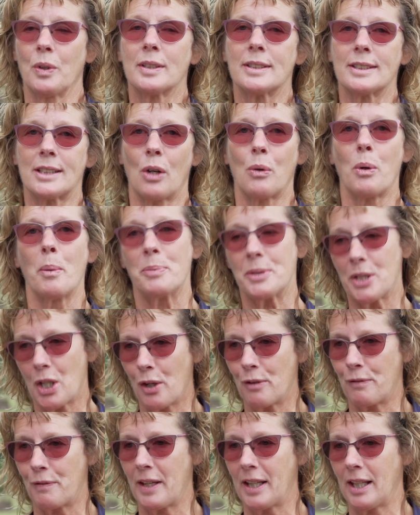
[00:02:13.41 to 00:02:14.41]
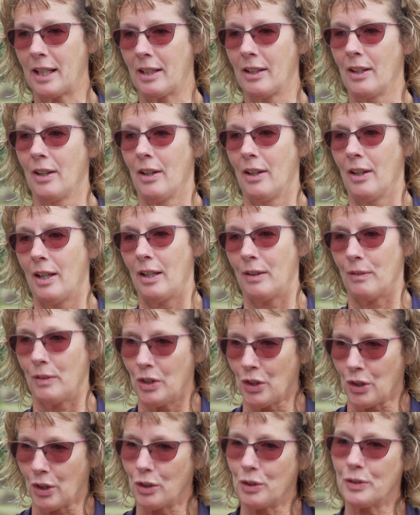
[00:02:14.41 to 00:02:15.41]
So observing,
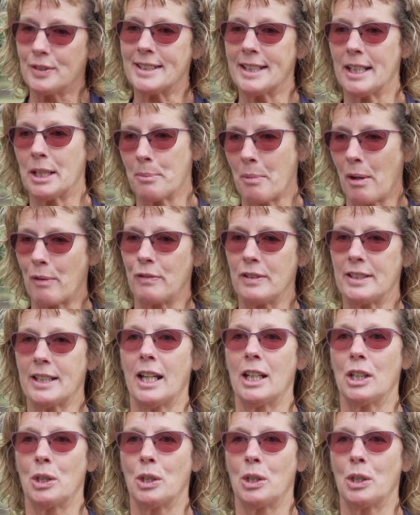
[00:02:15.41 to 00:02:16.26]
you know, you see them every day,